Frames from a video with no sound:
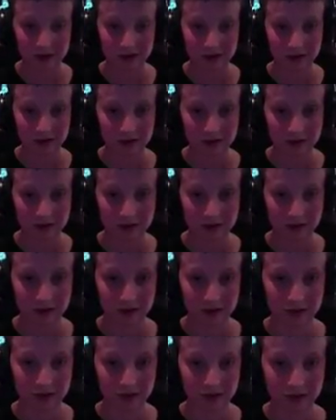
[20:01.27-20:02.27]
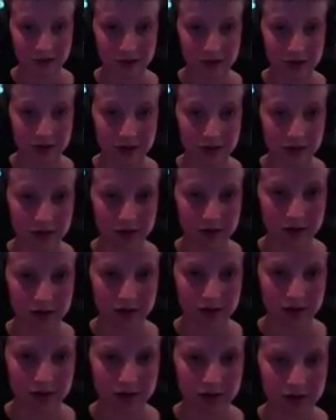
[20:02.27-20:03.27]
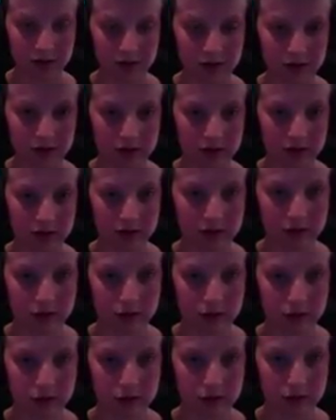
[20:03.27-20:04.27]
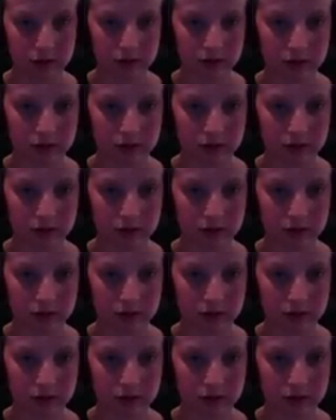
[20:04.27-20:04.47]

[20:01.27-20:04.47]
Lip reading: [no speech]